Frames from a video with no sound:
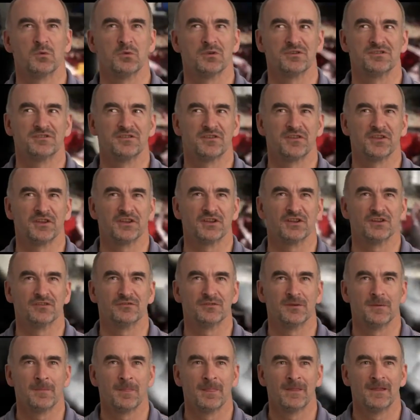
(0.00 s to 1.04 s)
We wanted to think
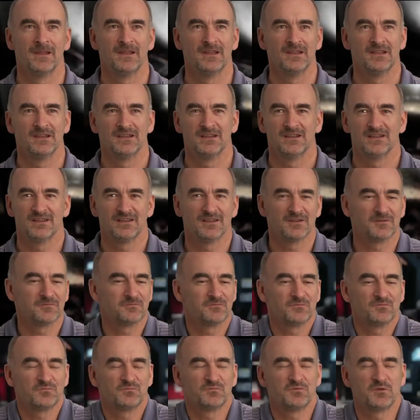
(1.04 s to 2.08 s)
of, you
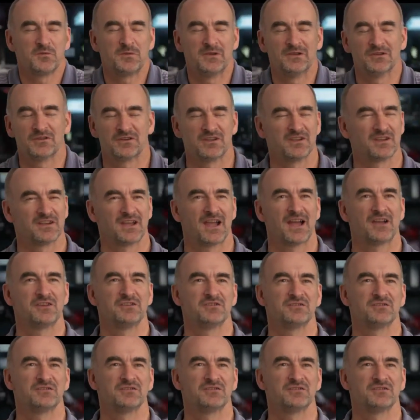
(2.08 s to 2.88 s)
know, we've been looking at how do